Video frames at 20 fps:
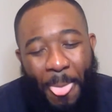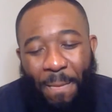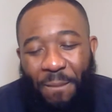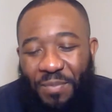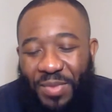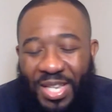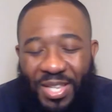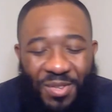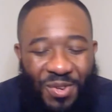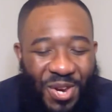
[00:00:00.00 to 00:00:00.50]

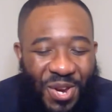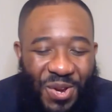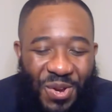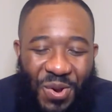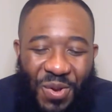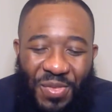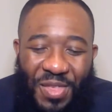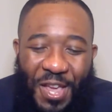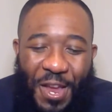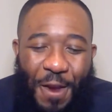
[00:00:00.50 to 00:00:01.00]
neither here
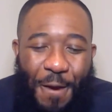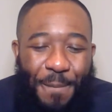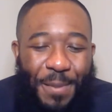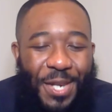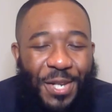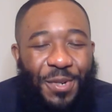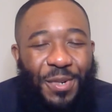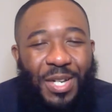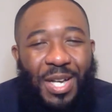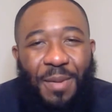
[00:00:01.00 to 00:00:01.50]
nor there.
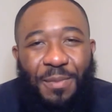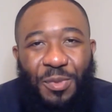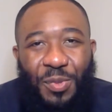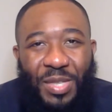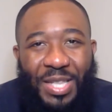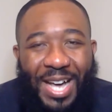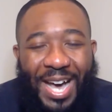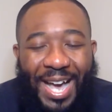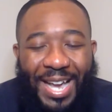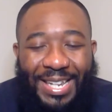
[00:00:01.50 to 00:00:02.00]
Peter comes with
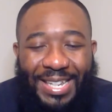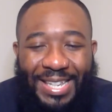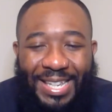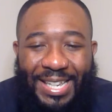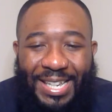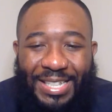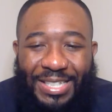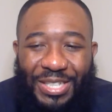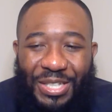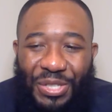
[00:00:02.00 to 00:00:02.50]
the
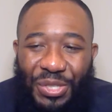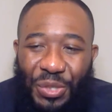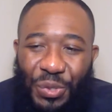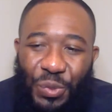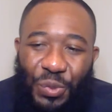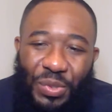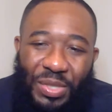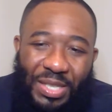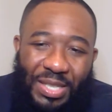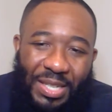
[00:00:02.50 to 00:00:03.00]
idea to
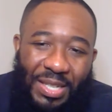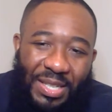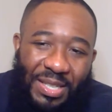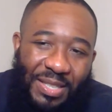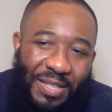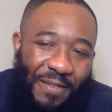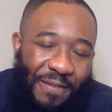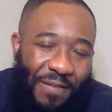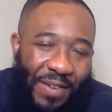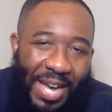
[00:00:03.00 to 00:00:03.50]
use the
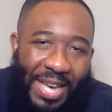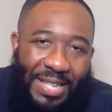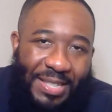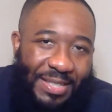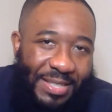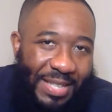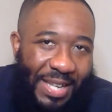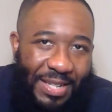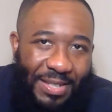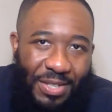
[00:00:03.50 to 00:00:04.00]
device
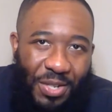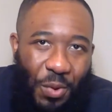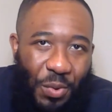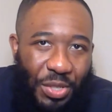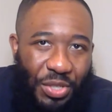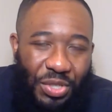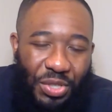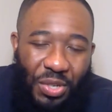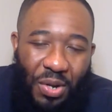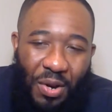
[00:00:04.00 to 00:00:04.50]
that Tony
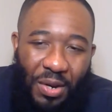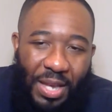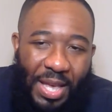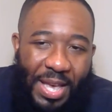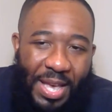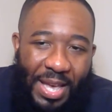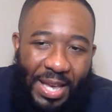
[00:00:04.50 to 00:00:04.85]
Stark